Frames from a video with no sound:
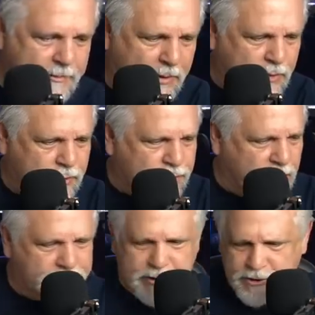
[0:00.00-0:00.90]
Postal
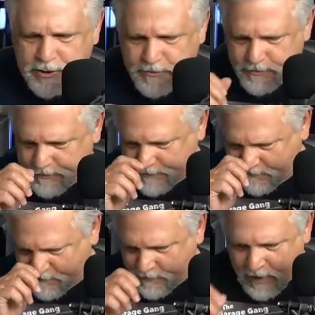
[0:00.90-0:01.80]
services are
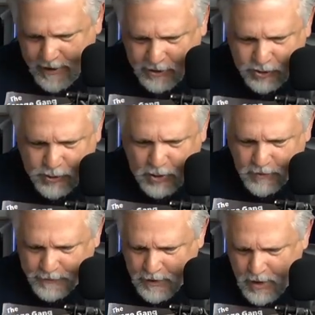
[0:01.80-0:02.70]
out of
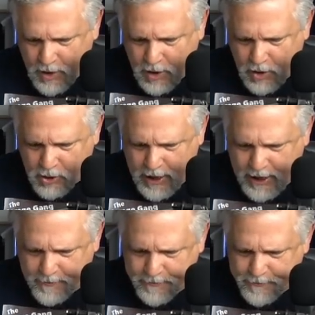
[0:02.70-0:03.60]
control. Okay.